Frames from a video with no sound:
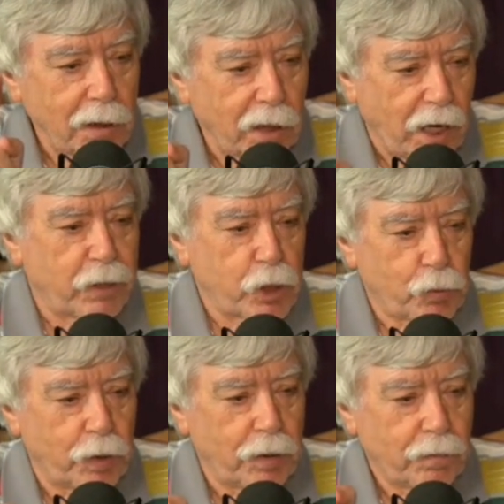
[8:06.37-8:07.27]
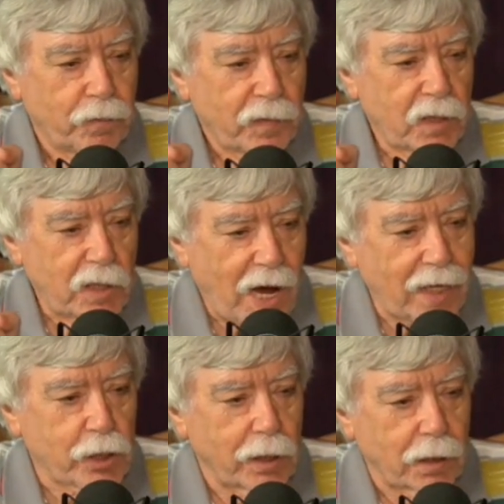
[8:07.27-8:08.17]
chemistry.
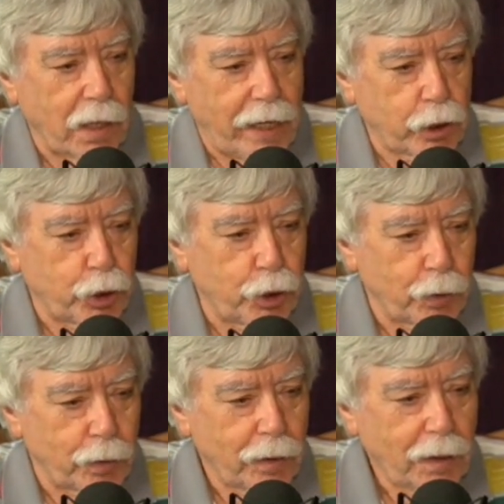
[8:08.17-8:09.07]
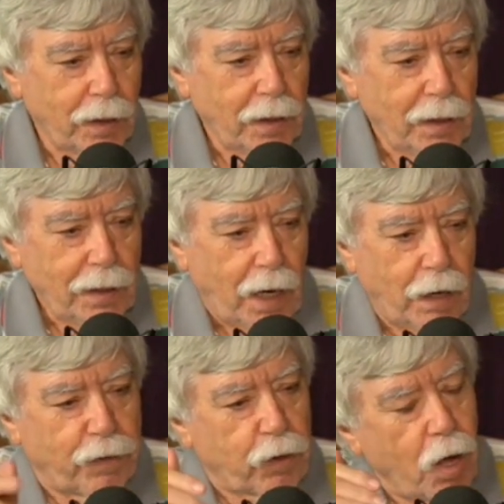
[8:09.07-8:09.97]
Toxic last year. Huh.
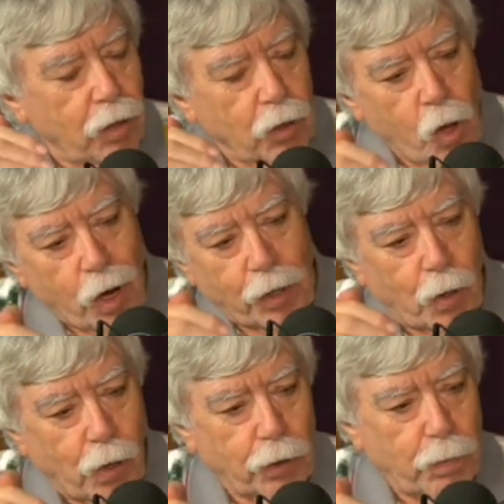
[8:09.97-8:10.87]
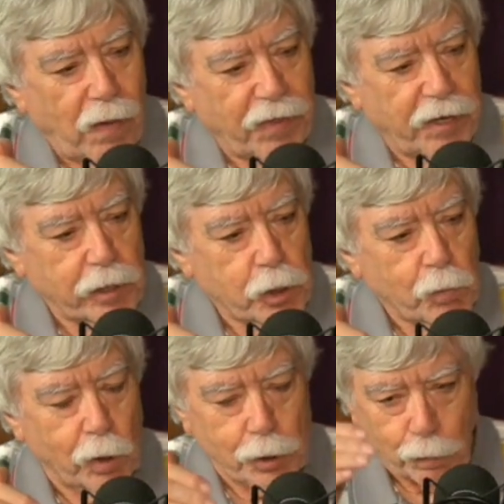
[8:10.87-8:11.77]
I've thought long and hard about this.
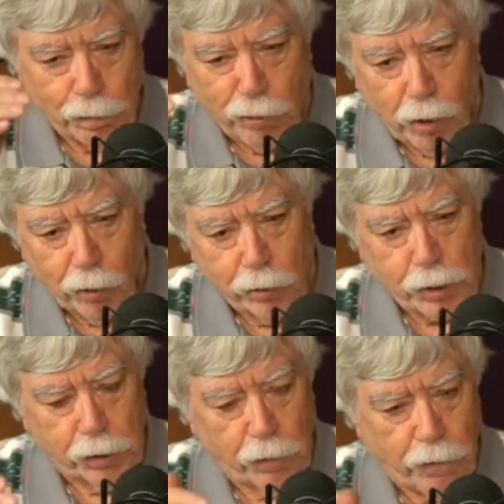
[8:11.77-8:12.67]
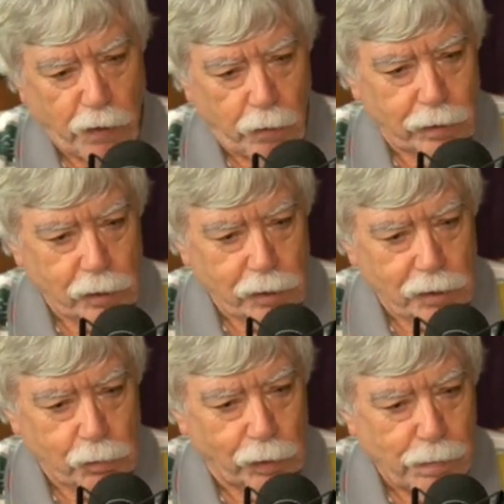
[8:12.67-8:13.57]
Was it Preller's
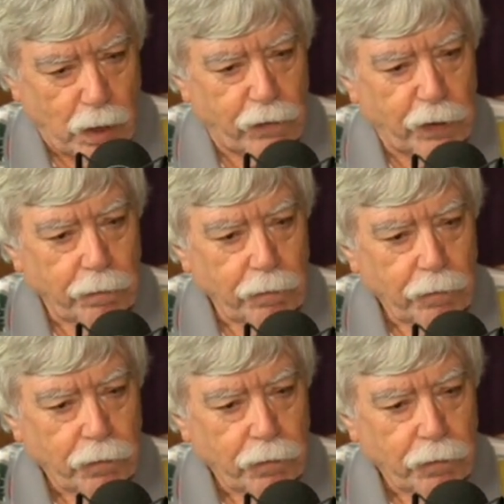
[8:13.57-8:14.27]
interference with Melvin?